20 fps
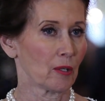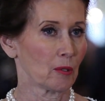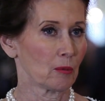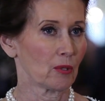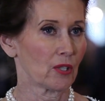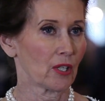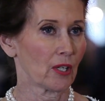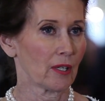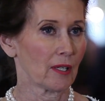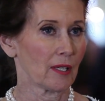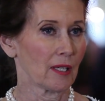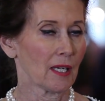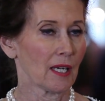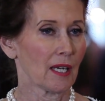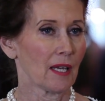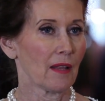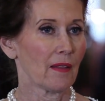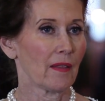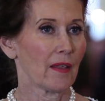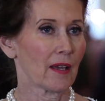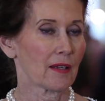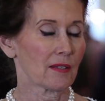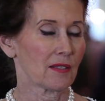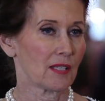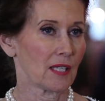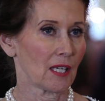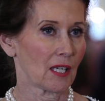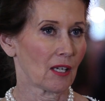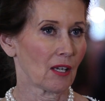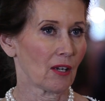older, they are
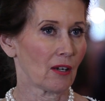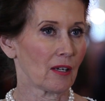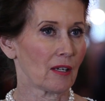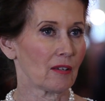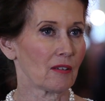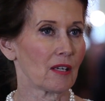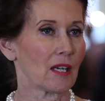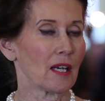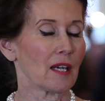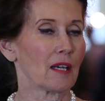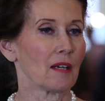sicker,